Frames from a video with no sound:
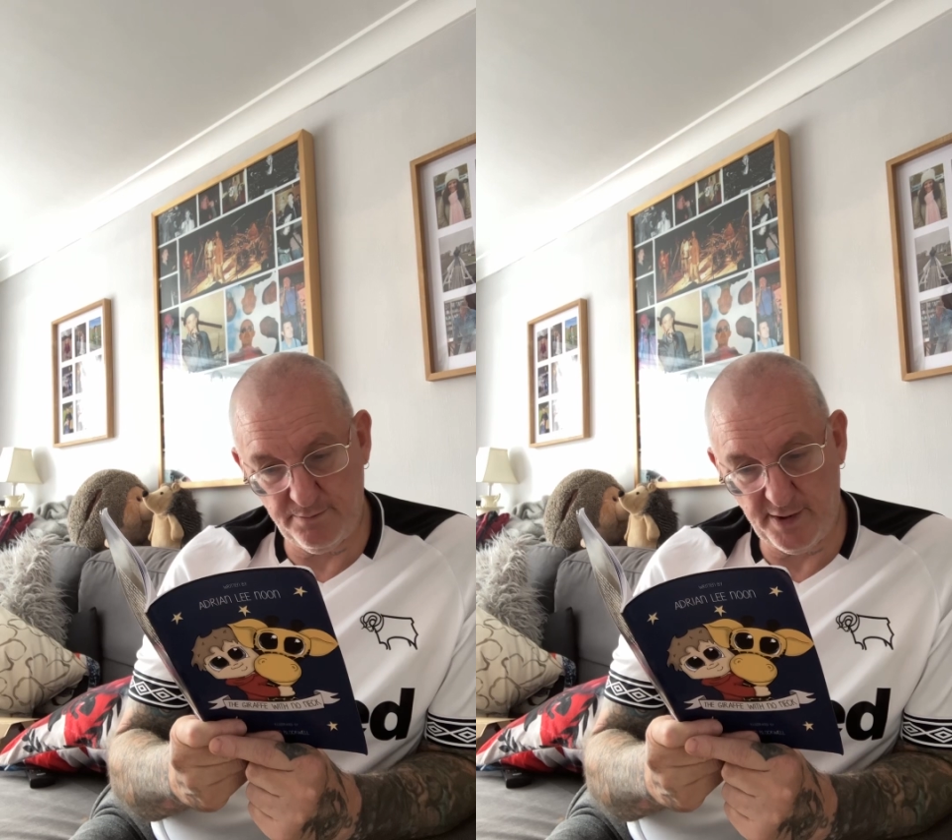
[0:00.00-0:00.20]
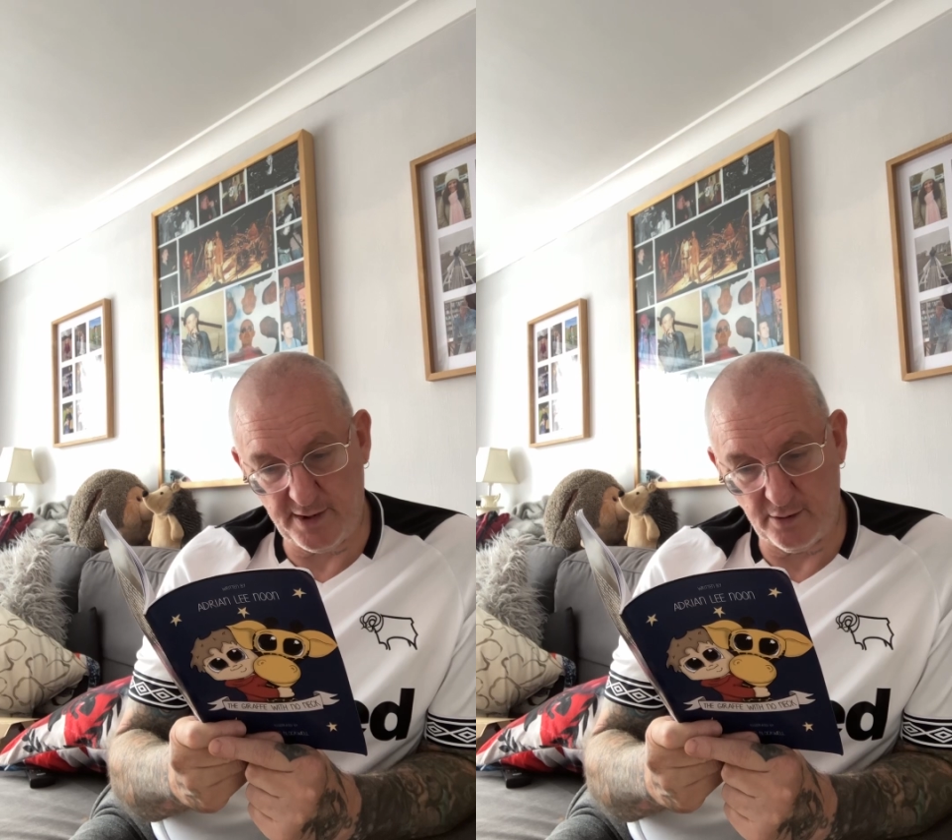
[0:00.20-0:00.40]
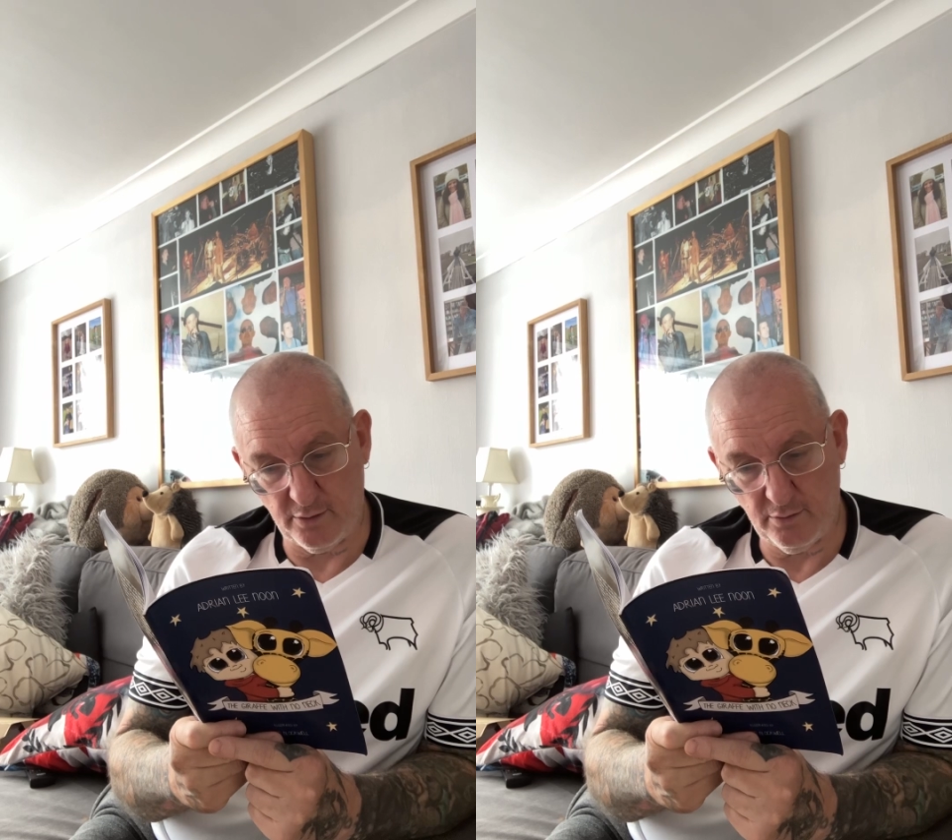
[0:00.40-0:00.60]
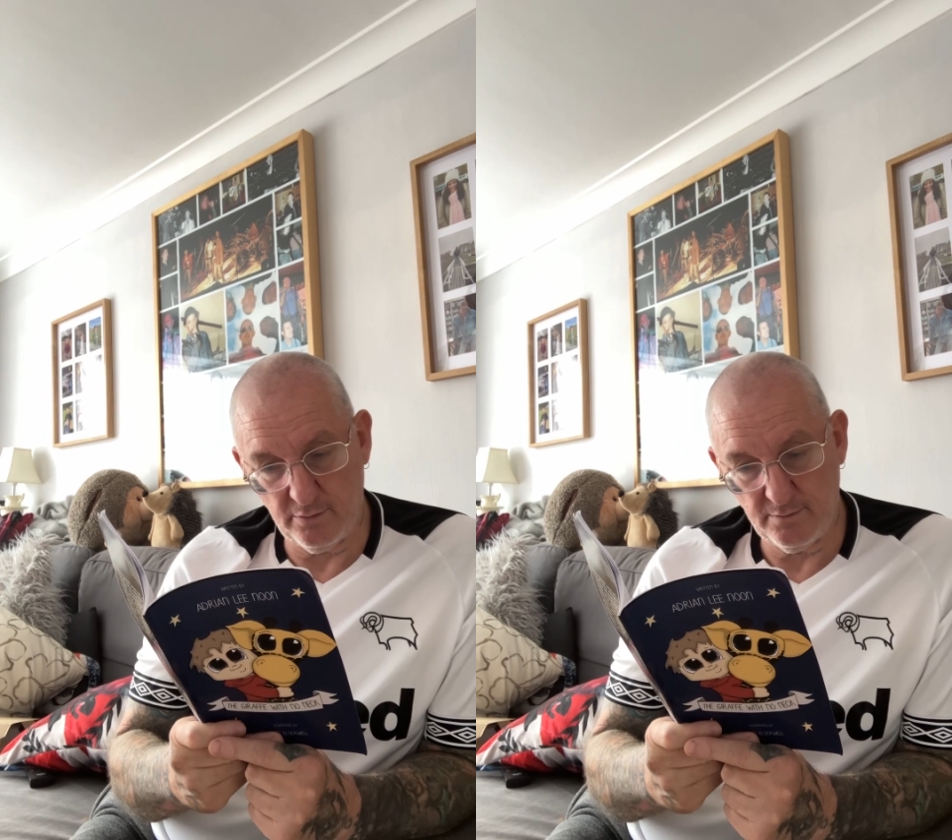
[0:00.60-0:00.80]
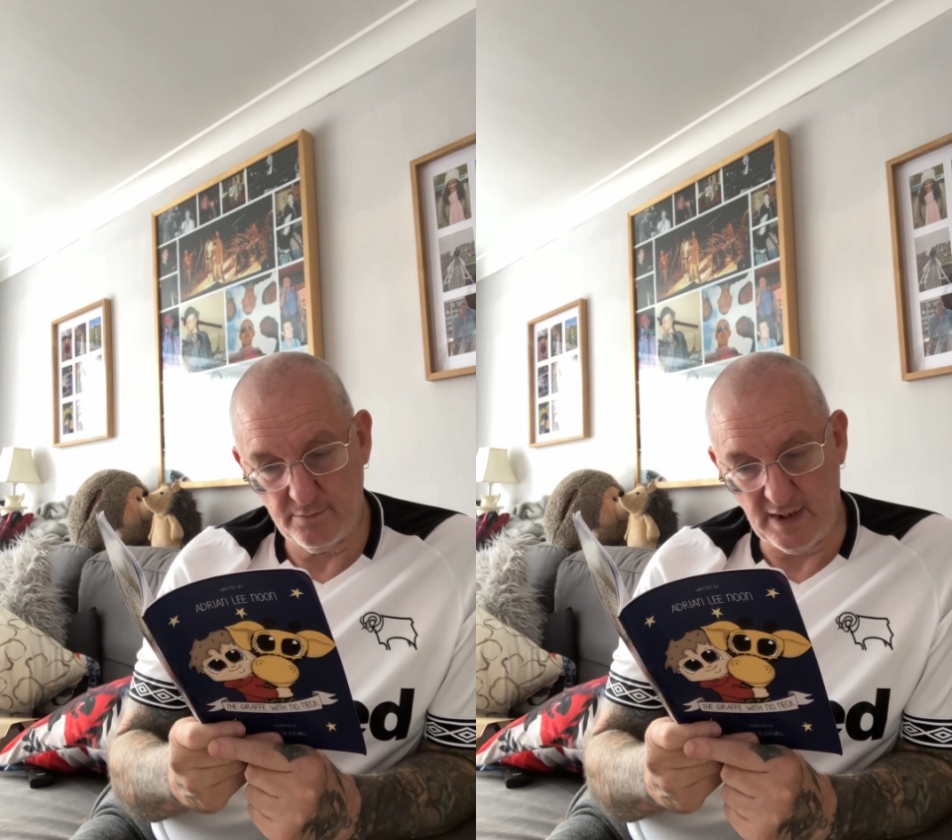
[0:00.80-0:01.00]
pickle
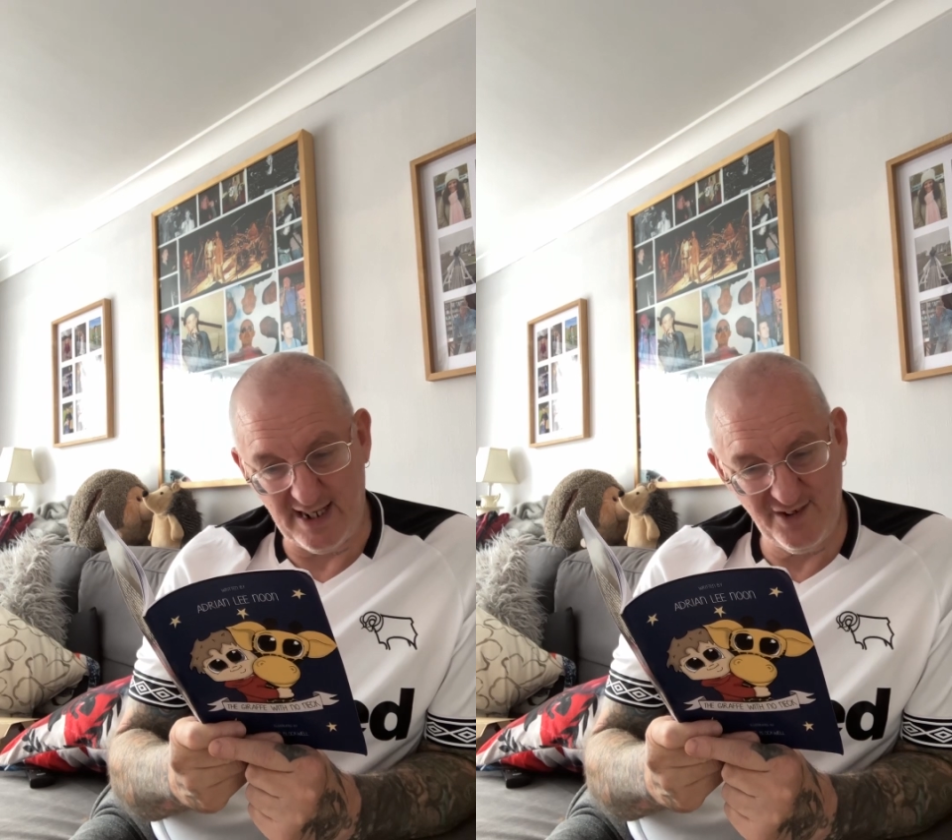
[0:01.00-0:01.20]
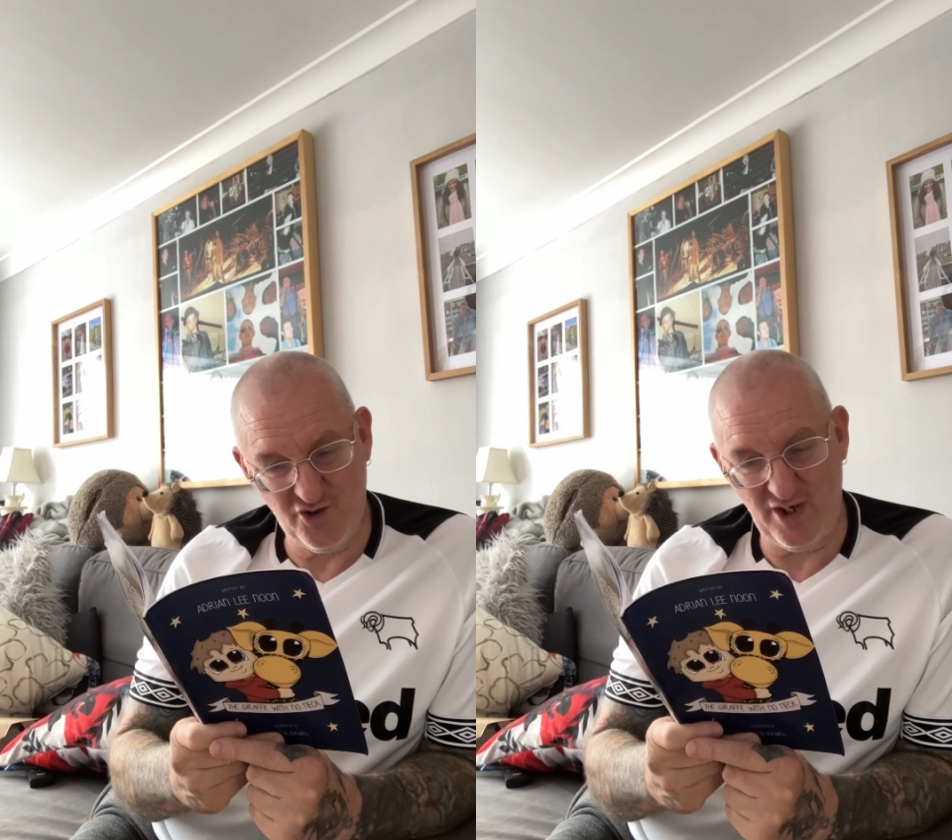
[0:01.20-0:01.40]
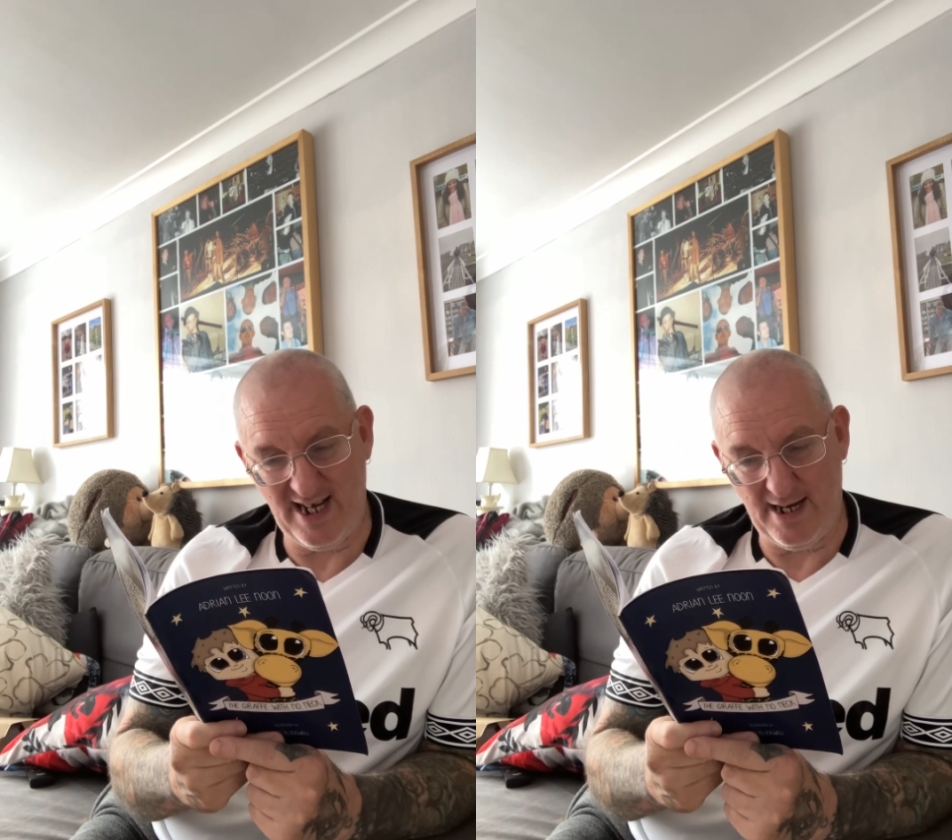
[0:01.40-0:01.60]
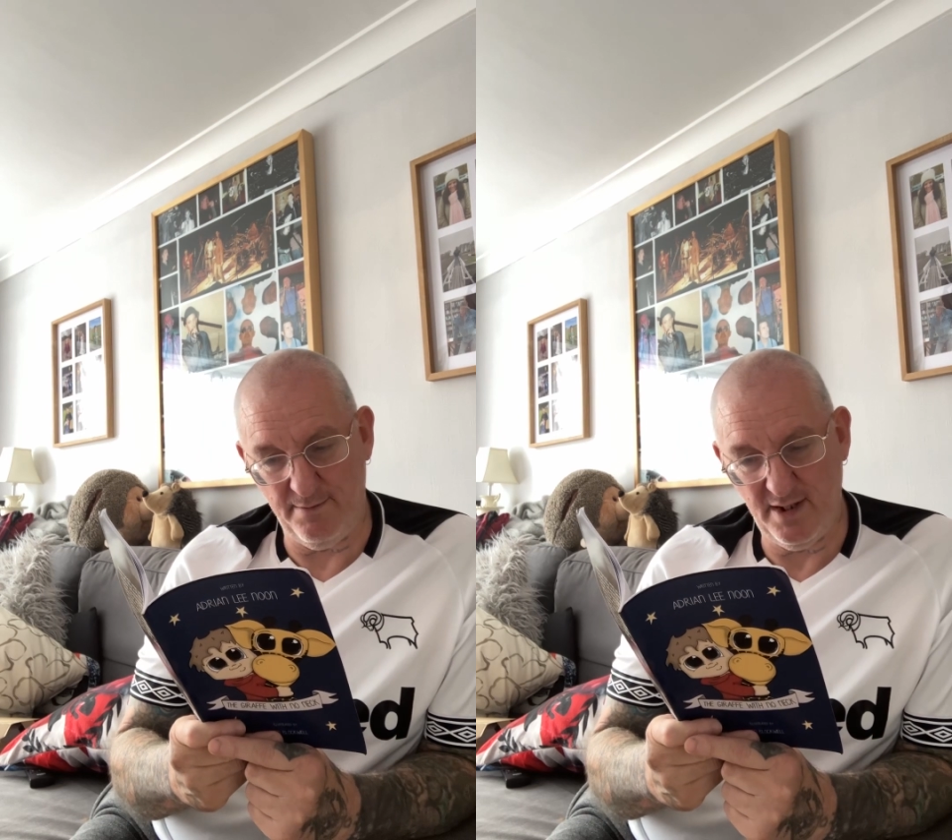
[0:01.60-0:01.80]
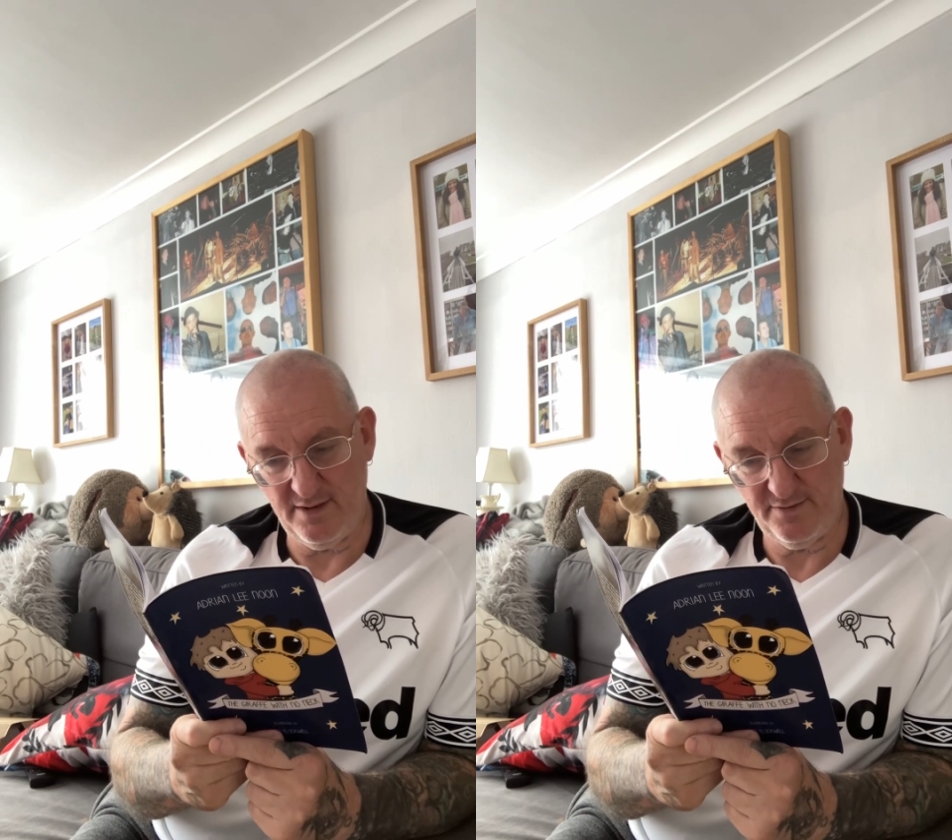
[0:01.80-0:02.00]
and jam.